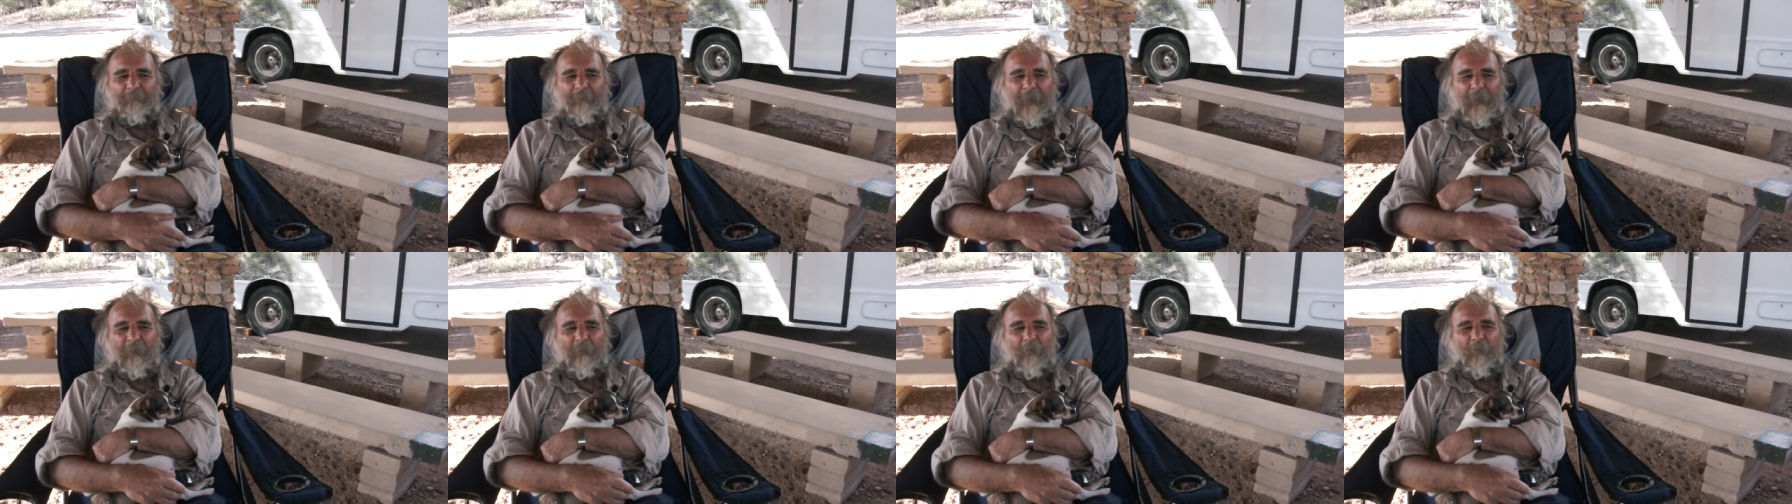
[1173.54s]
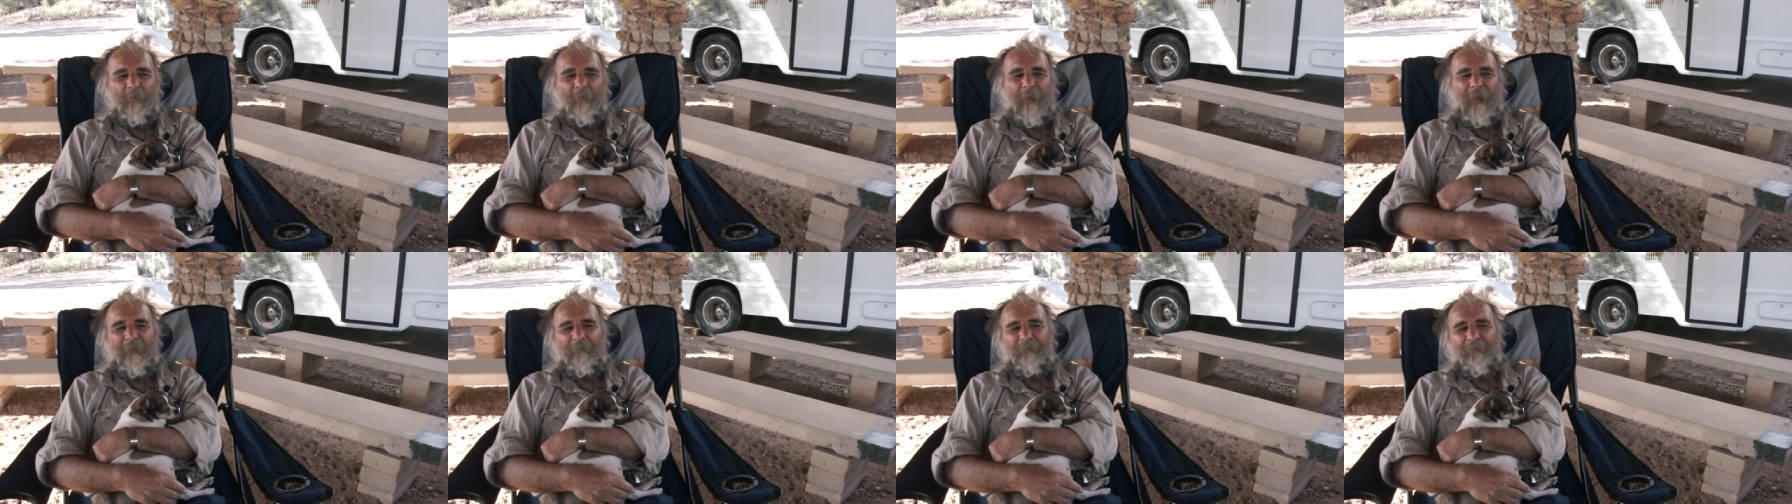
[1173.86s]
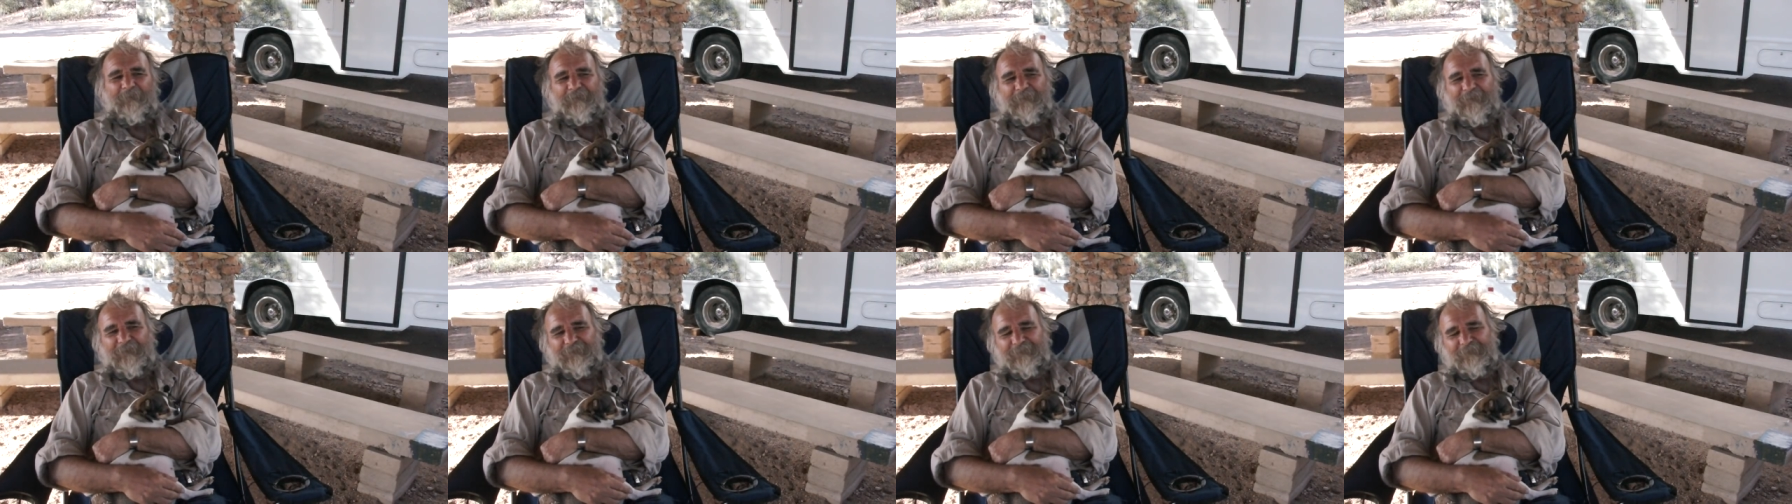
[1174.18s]
but on one
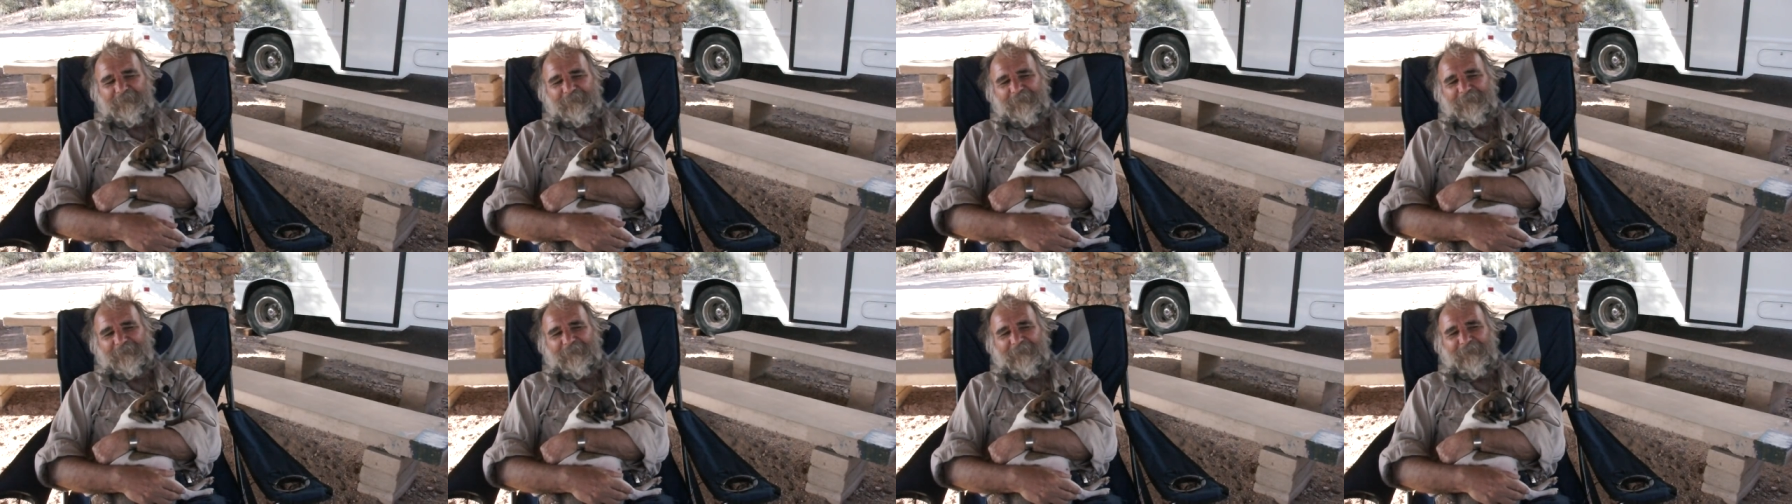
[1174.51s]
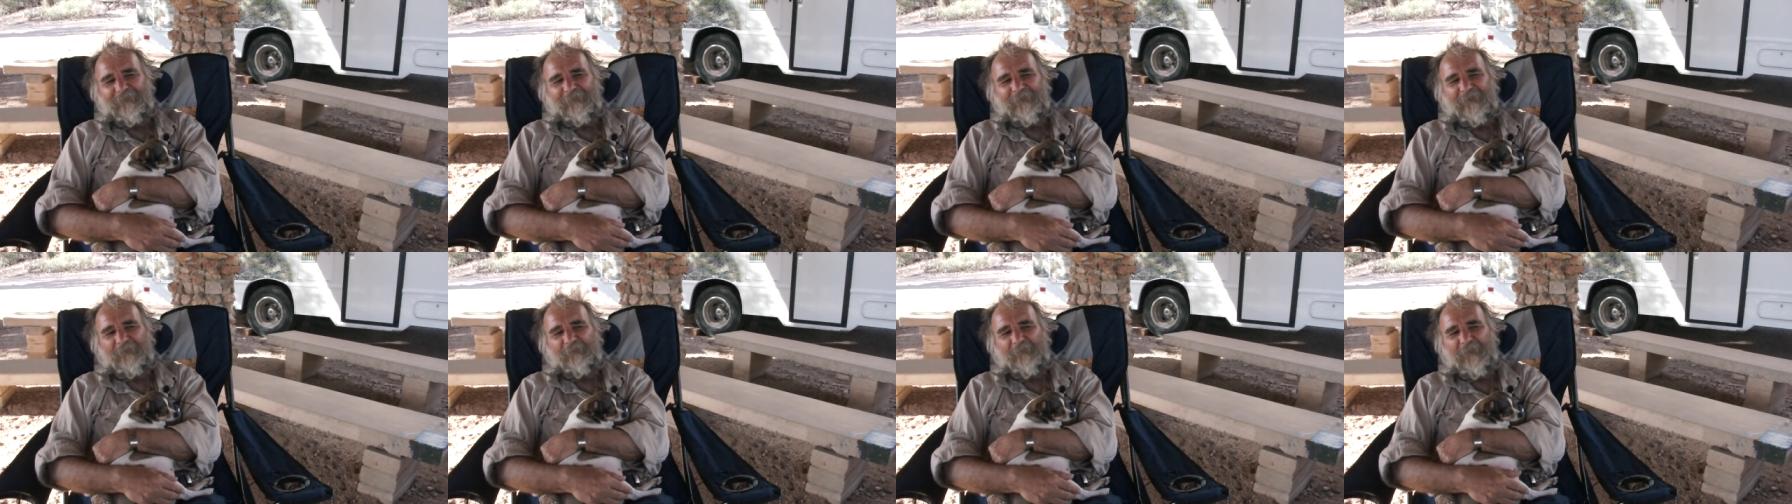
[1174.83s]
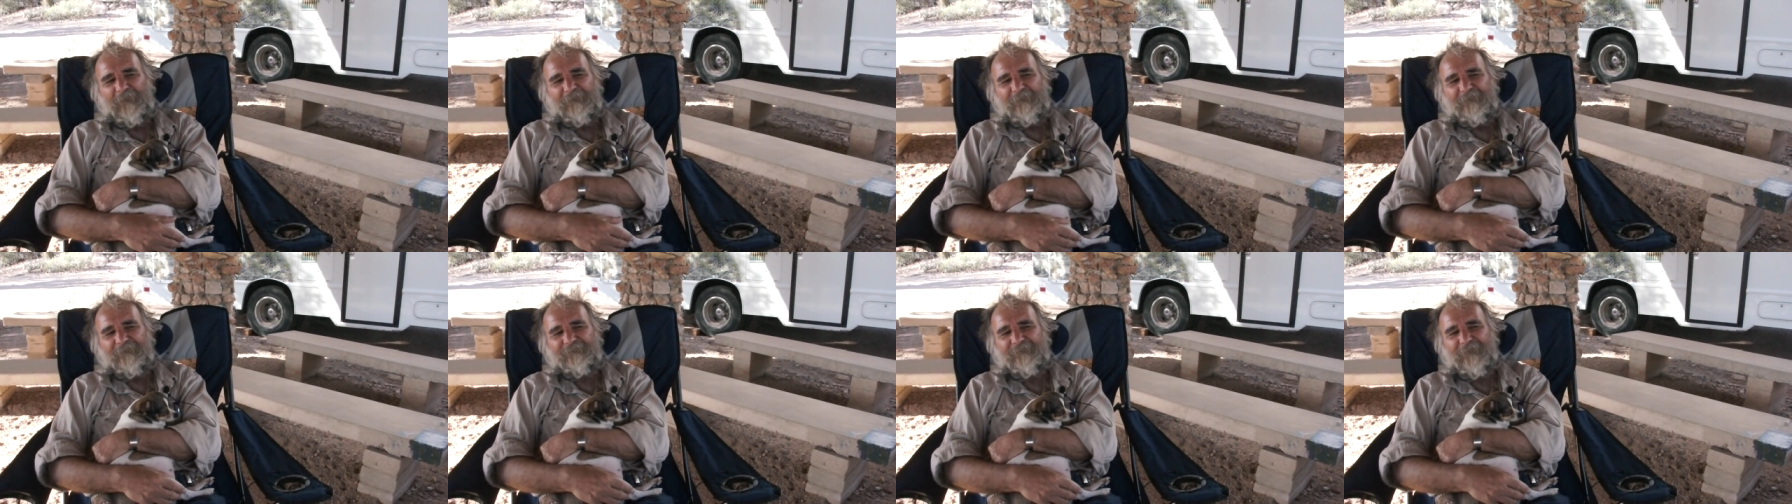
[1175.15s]
condition. And, and
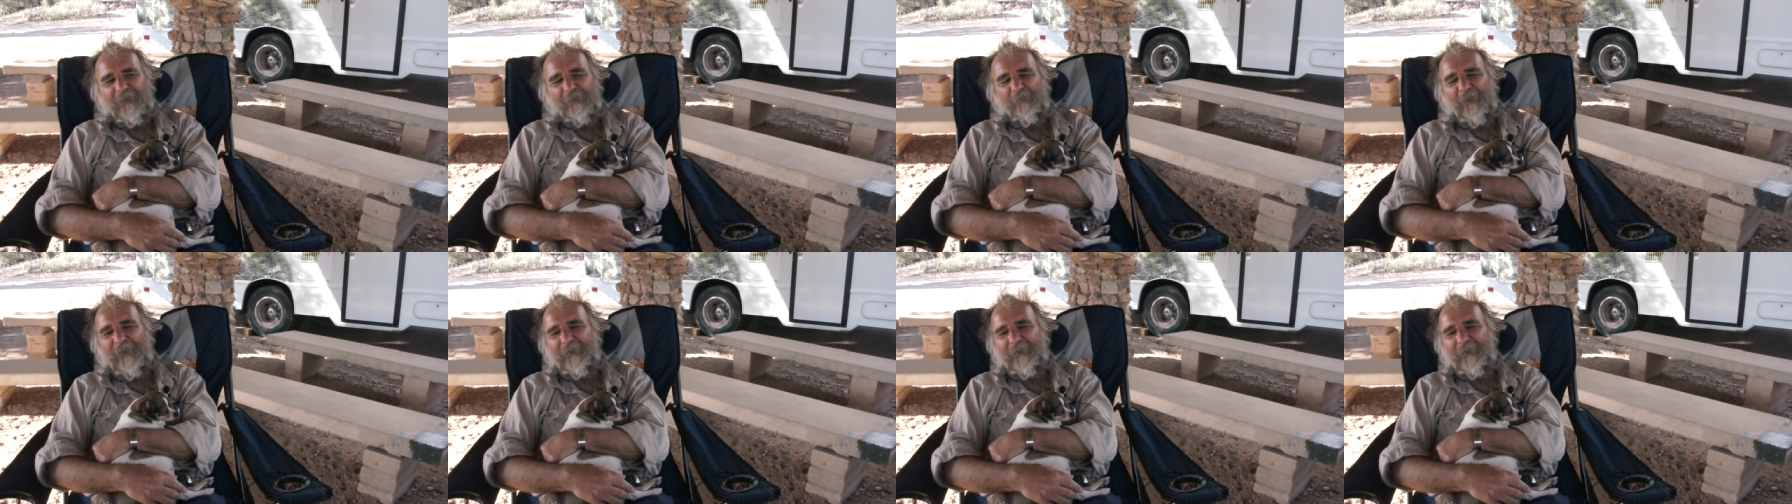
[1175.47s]
when he said